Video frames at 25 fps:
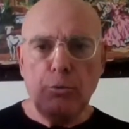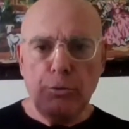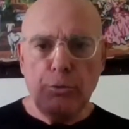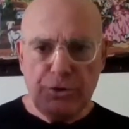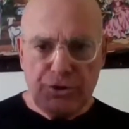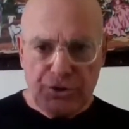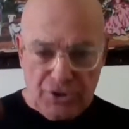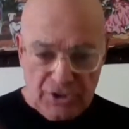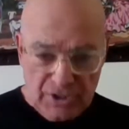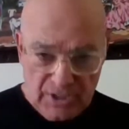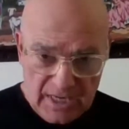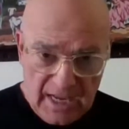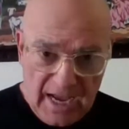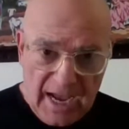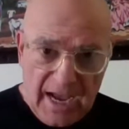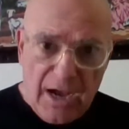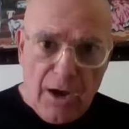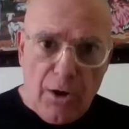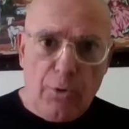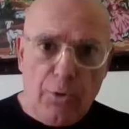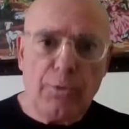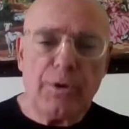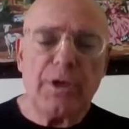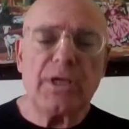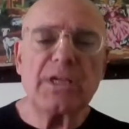which
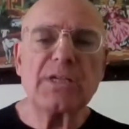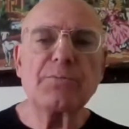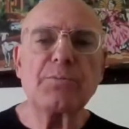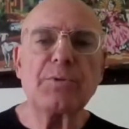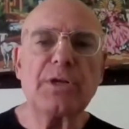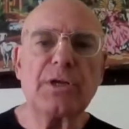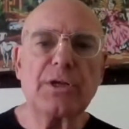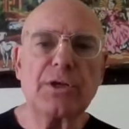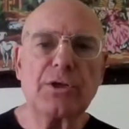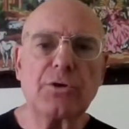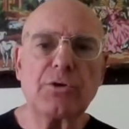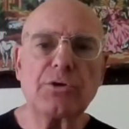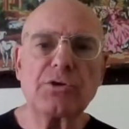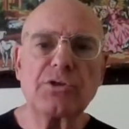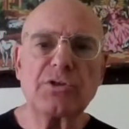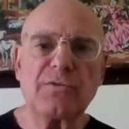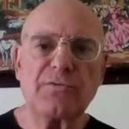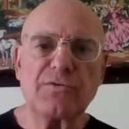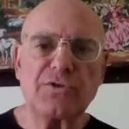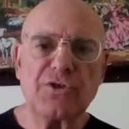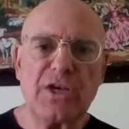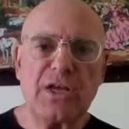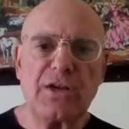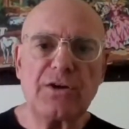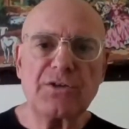now has been accused
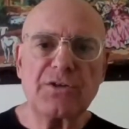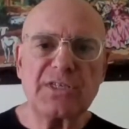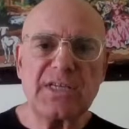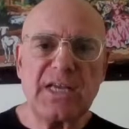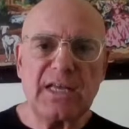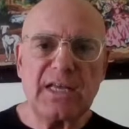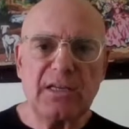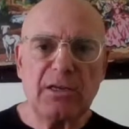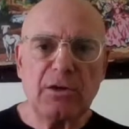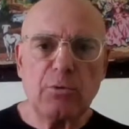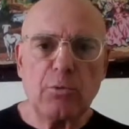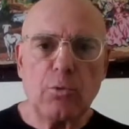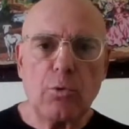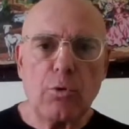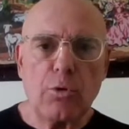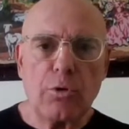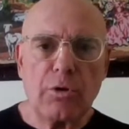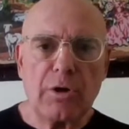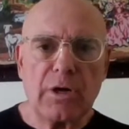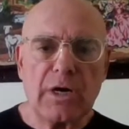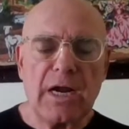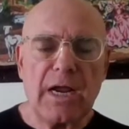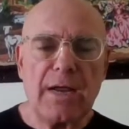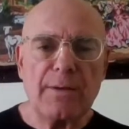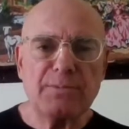of genocide and
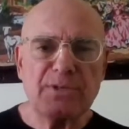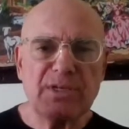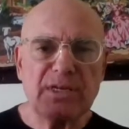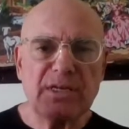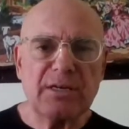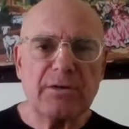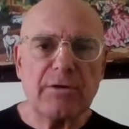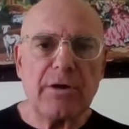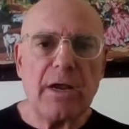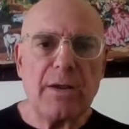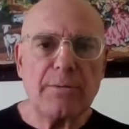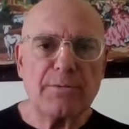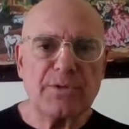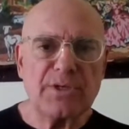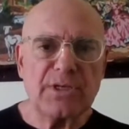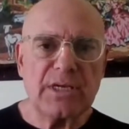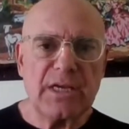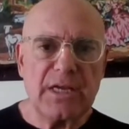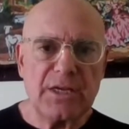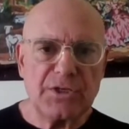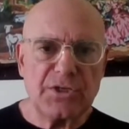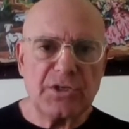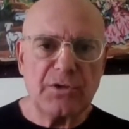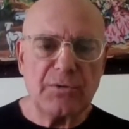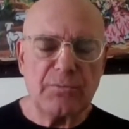war crimes and crimes
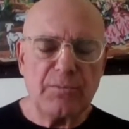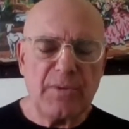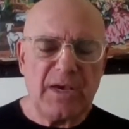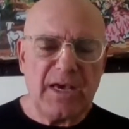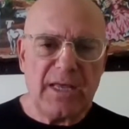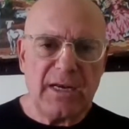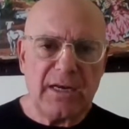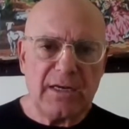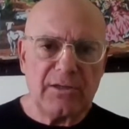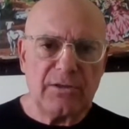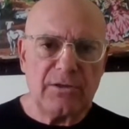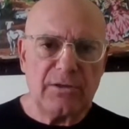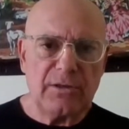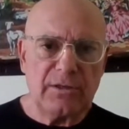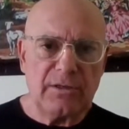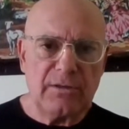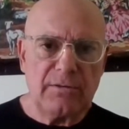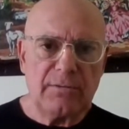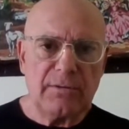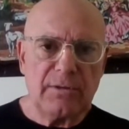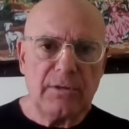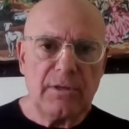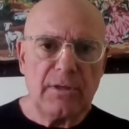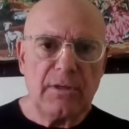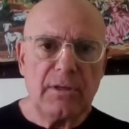against
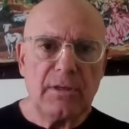humanity,